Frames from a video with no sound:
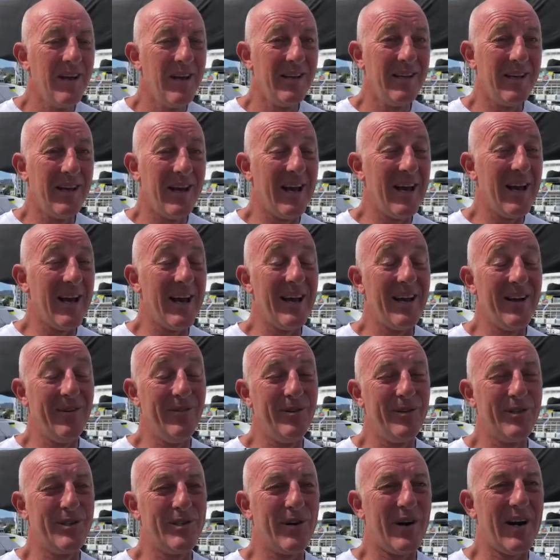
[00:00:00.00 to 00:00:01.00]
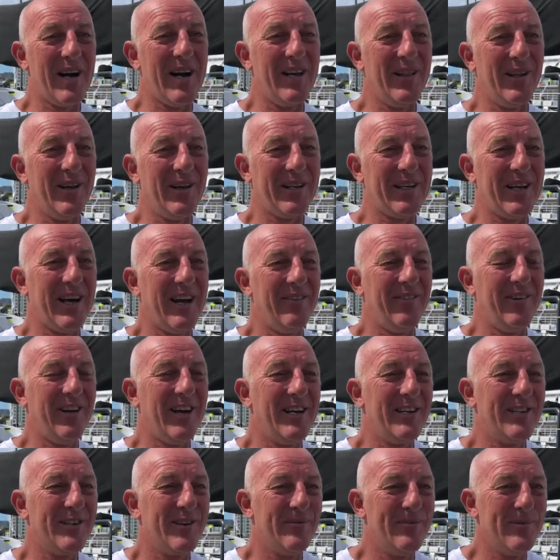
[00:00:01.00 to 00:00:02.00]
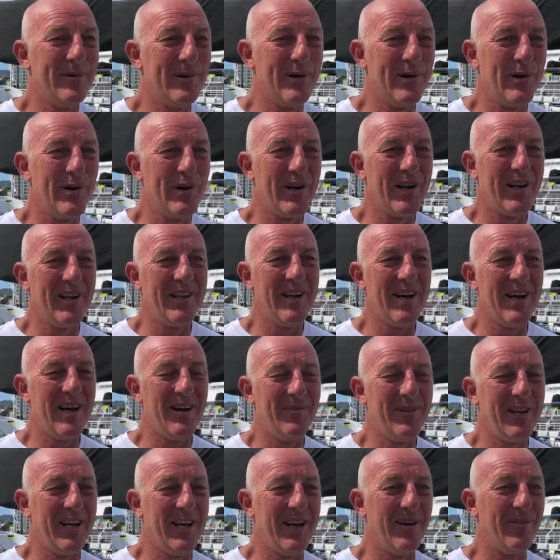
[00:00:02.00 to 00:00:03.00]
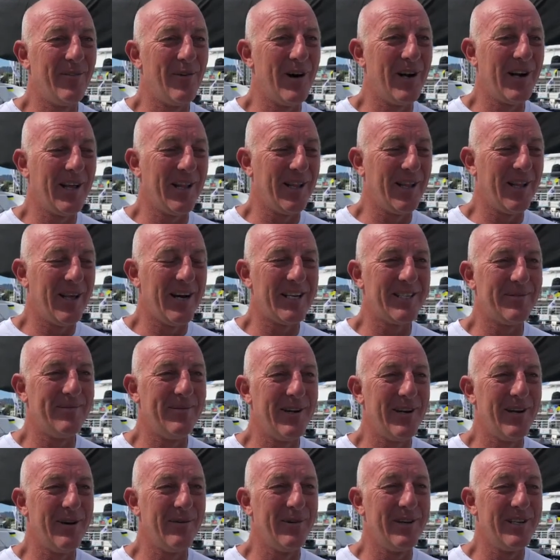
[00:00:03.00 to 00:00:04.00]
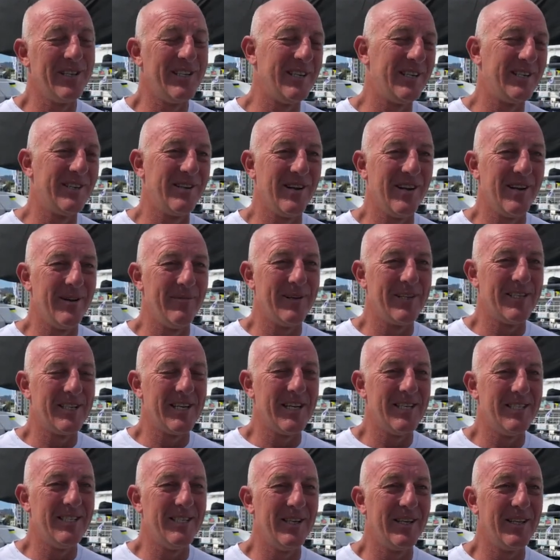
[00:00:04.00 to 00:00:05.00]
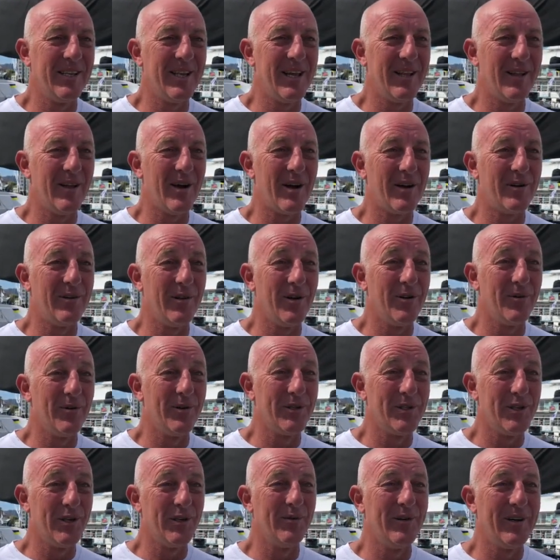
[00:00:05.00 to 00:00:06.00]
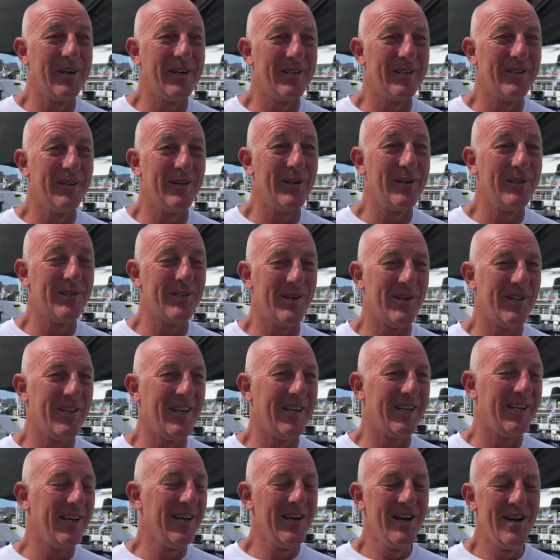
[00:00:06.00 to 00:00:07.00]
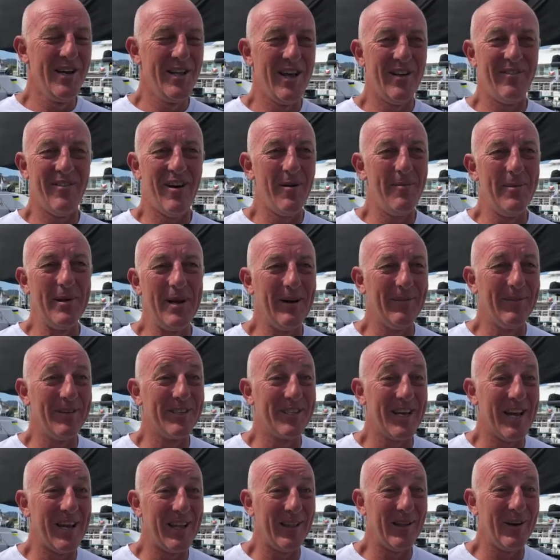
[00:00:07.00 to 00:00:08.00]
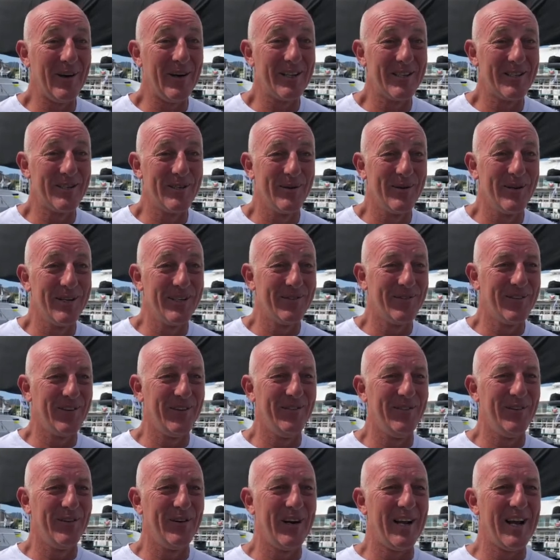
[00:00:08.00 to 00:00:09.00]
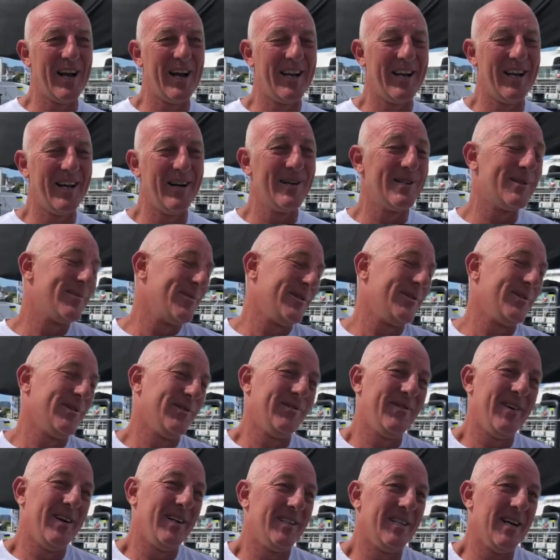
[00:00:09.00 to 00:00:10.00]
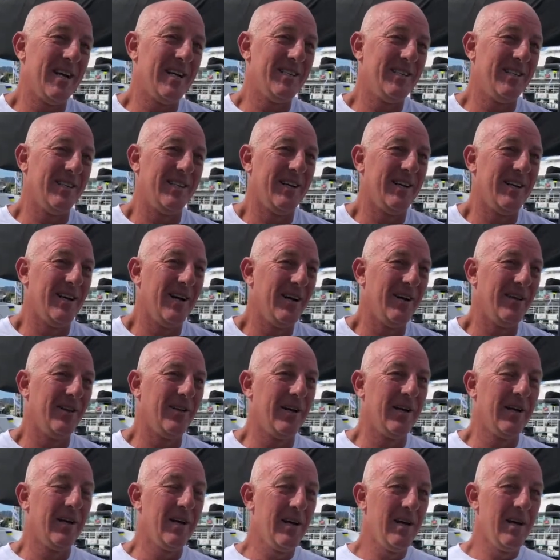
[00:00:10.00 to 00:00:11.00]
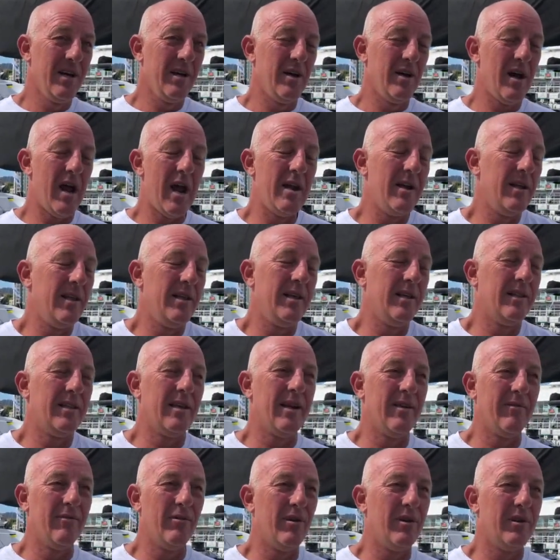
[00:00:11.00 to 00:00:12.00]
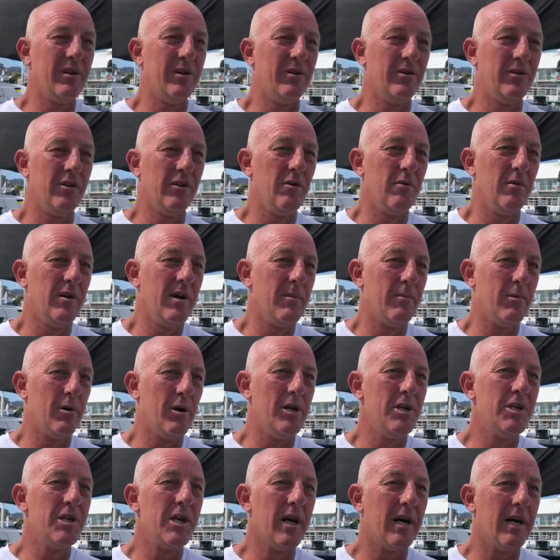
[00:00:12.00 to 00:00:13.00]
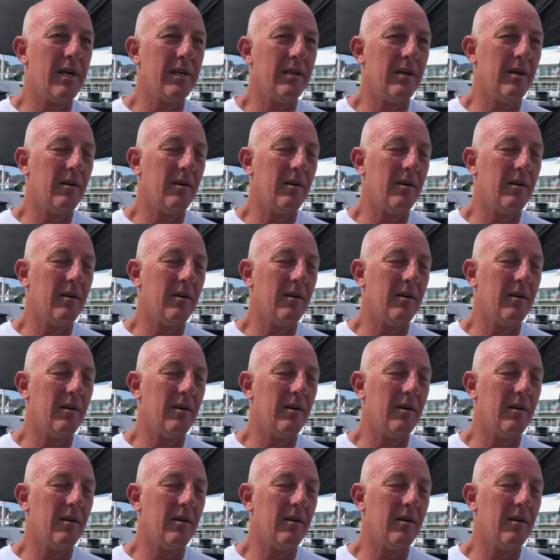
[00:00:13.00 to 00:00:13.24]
Yeah, it was great, like KVH on board, and yeah, right at the last minute we did a heap of testing. They're like, look, we'll do what we can do. So I think they've opened up the satellites to us for 48 hours, which was fantastic, you know. Like, anything that everyone could do, we appreciate.